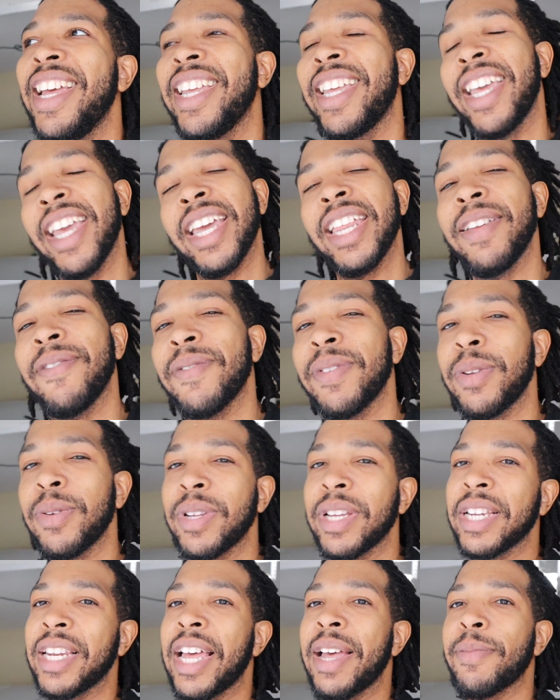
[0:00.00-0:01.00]
can't even do
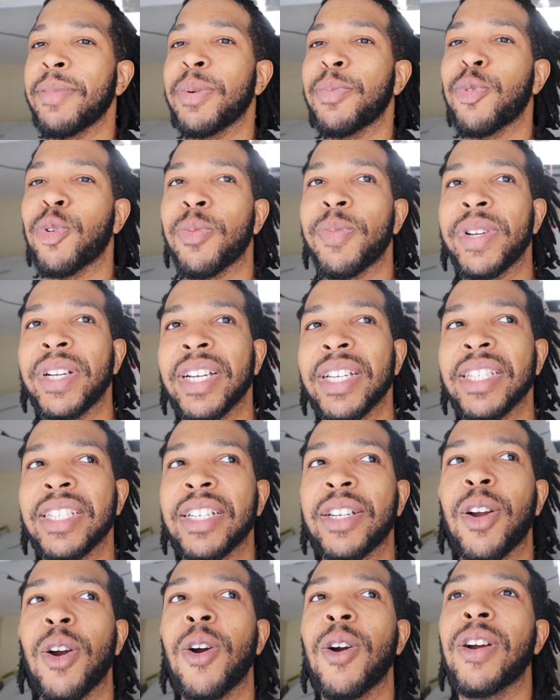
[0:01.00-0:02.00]
the alignment anymore, because
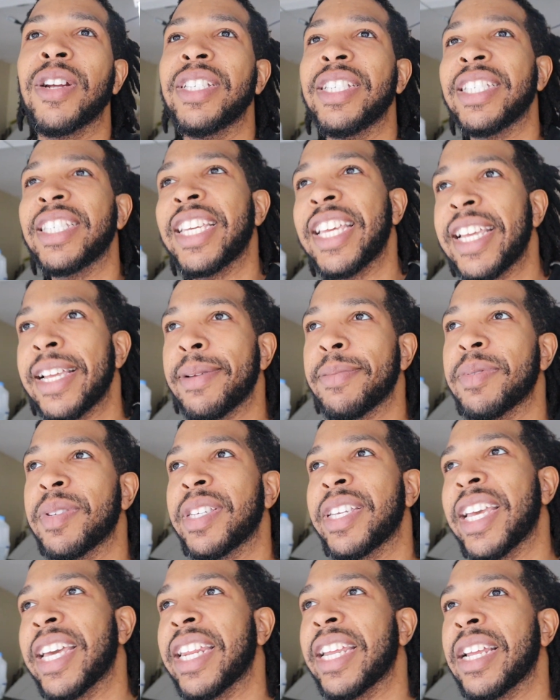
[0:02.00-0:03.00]
the car just keeps
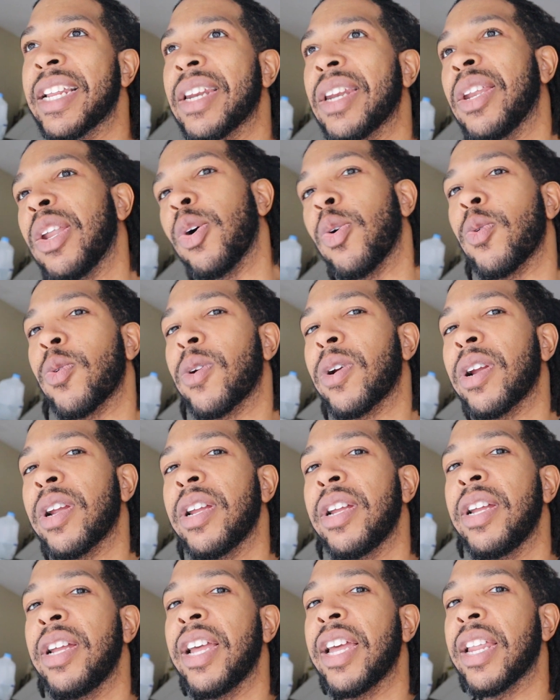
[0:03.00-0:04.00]
getting lower
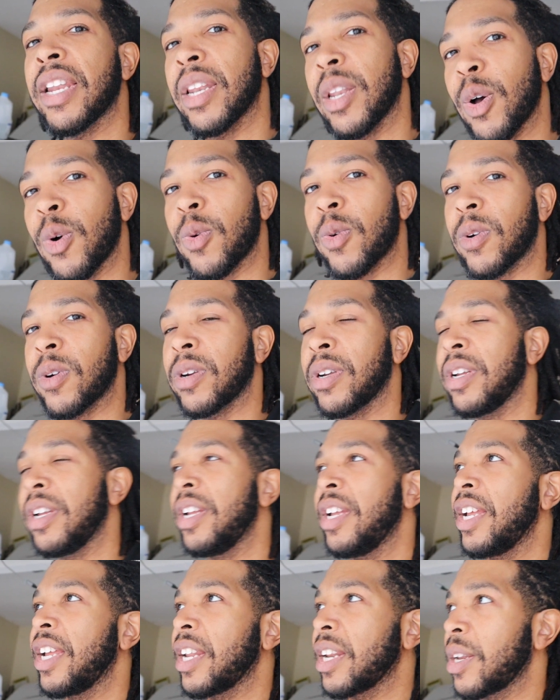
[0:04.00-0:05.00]
and lower
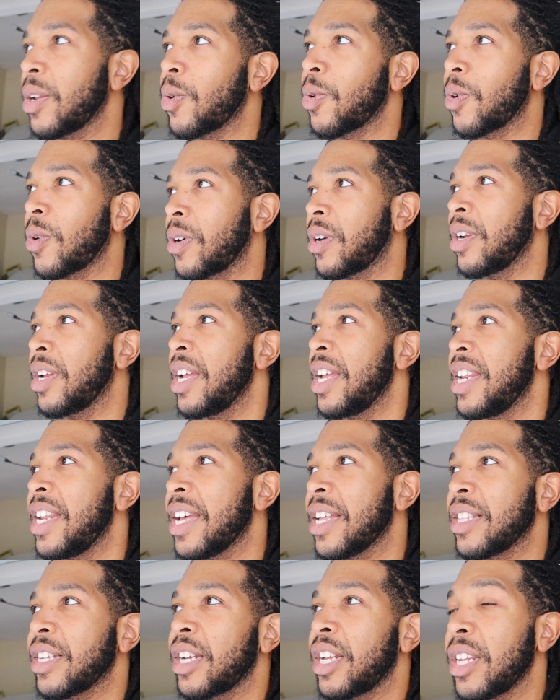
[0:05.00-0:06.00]
and lower.
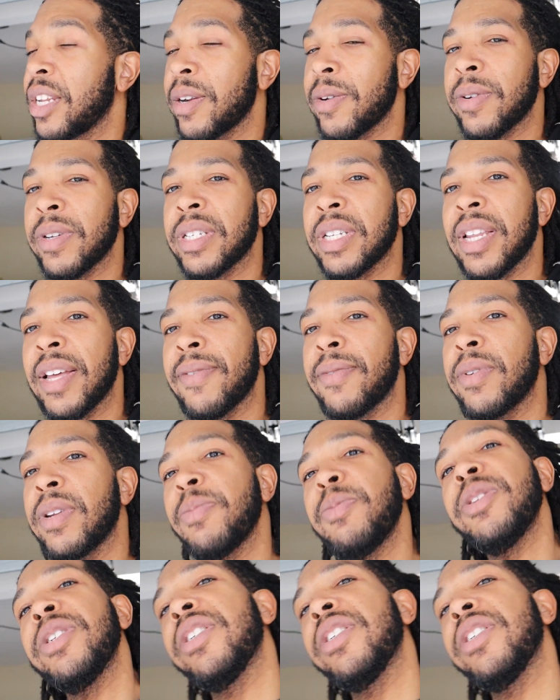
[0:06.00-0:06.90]
Now the clearance level, let me